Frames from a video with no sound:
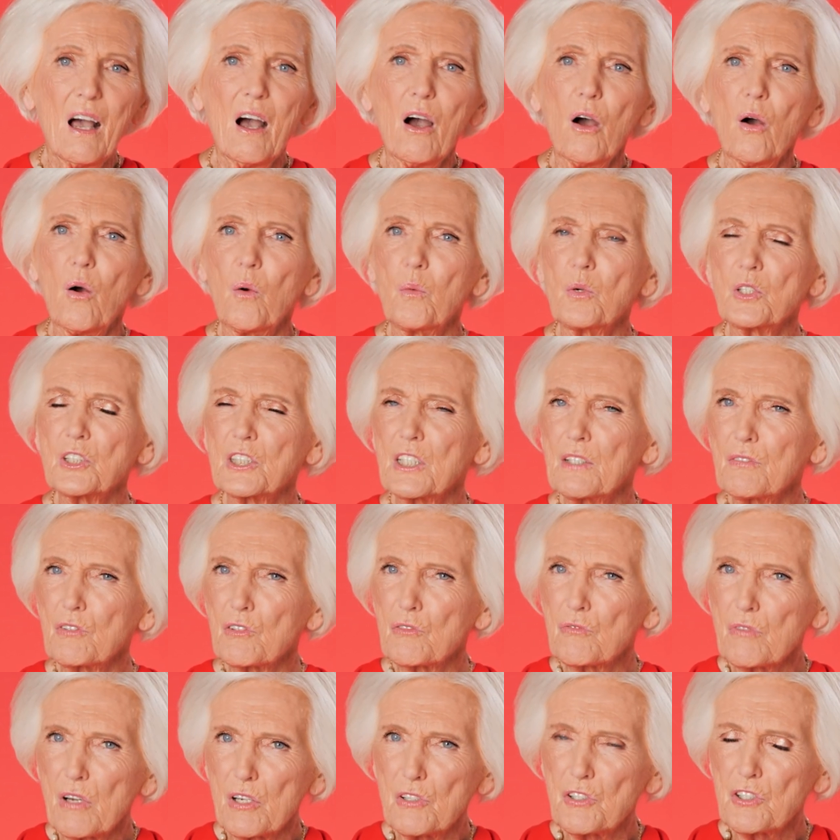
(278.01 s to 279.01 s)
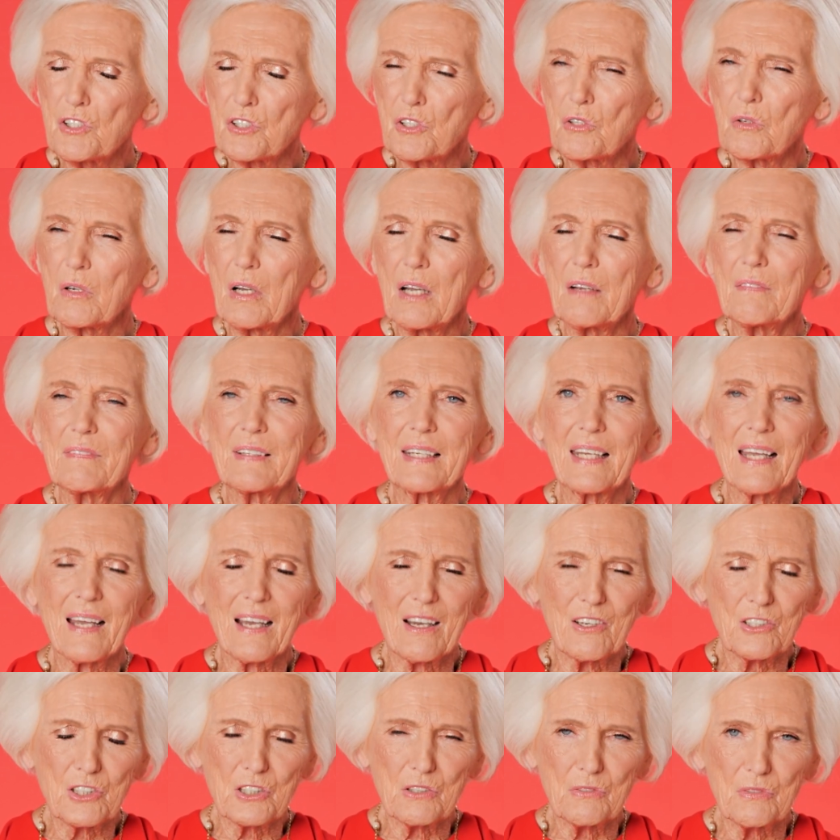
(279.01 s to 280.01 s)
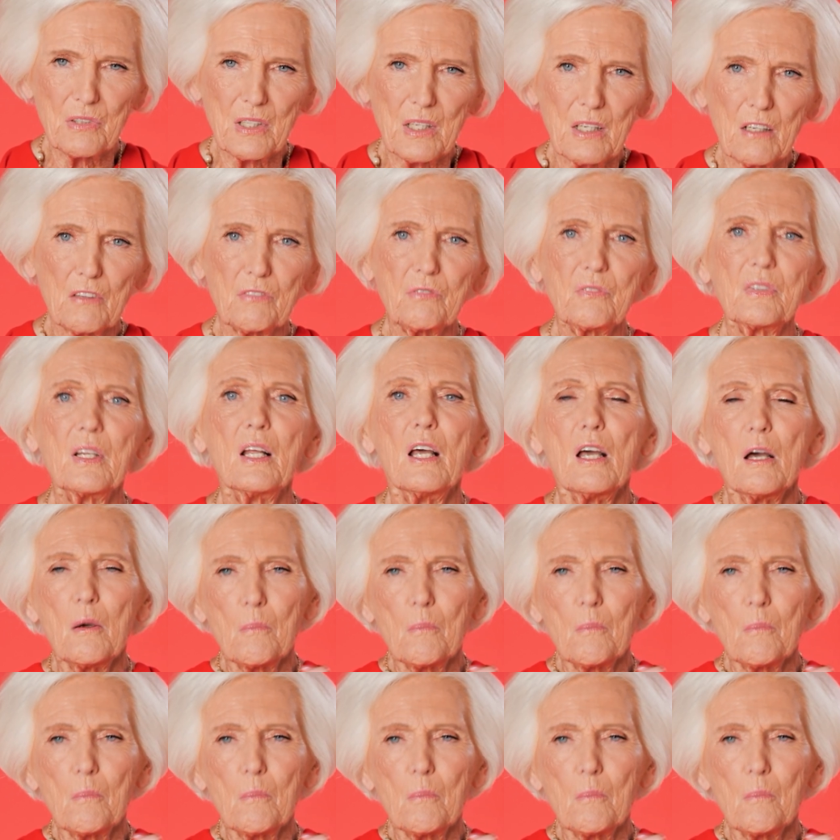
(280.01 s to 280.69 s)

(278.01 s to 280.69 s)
or whichever roast you're having out of the oven,